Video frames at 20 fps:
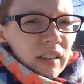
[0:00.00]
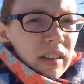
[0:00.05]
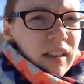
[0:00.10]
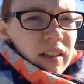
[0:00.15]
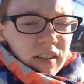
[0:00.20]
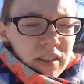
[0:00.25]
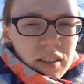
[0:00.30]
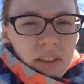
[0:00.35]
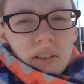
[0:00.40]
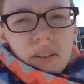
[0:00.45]

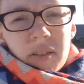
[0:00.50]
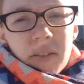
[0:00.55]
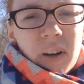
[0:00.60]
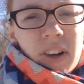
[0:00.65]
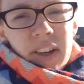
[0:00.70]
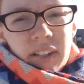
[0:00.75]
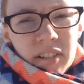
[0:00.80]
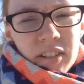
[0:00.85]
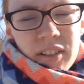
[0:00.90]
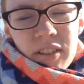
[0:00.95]
and also
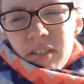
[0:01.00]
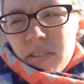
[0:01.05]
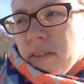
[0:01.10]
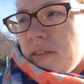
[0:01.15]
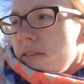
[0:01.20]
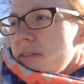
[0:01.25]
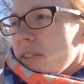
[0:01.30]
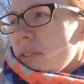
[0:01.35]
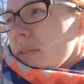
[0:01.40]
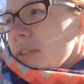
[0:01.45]
I just
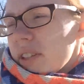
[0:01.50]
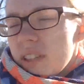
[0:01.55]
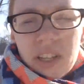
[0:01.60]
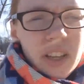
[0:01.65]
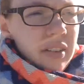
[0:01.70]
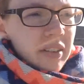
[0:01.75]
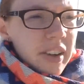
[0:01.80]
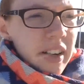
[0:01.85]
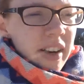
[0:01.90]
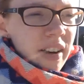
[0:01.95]
don't know what to
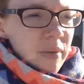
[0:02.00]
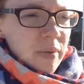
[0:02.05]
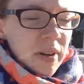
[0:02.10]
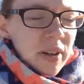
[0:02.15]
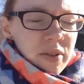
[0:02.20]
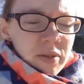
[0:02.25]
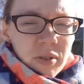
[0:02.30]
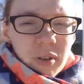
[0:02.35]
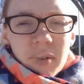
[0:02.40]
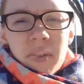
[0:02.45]
say right now, but
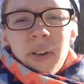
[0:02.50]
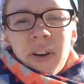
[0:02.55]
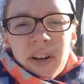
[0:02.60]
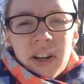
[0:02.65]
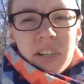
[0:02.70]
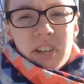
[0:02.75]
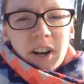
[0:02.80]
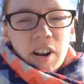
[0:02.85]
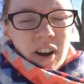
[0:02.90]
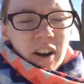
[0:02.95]
I just really
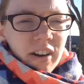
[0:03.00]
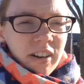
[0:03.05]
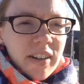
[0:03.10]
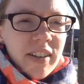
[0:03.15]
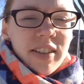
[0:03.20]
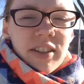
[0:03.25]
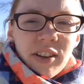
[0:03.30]
want to talk.